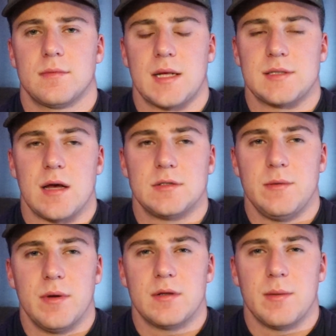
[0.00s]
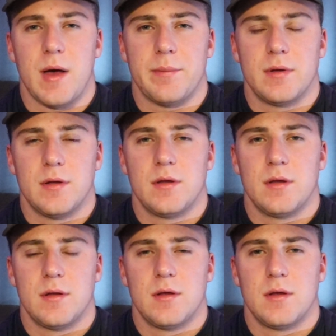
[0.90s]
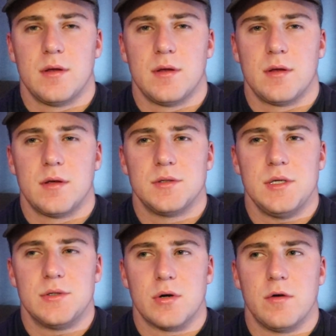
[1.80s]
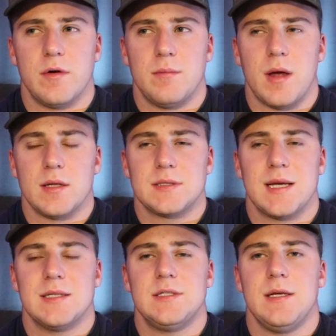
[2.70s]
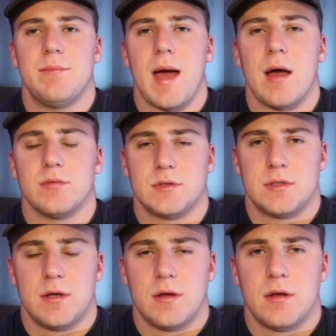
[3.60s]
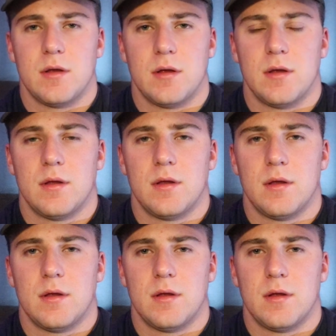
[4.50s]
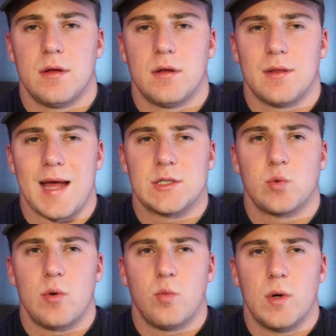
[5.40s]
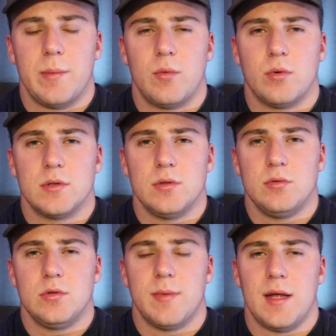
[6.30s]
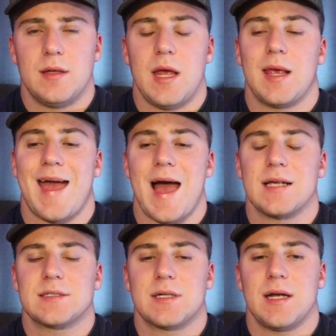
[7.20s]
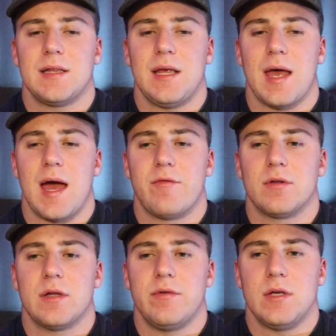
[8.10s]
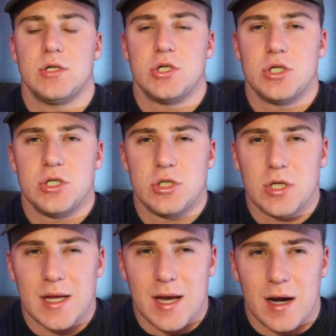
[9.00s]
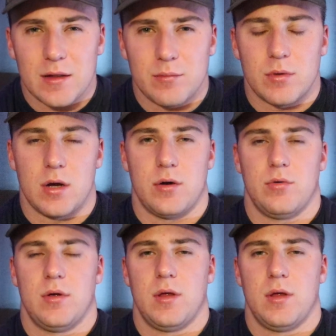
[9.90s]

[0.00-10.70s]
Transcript: That's how she built him up. She drove him nuts and she bounced. That's what women will do to men. They gaslight the ever-living shit out of them, bro.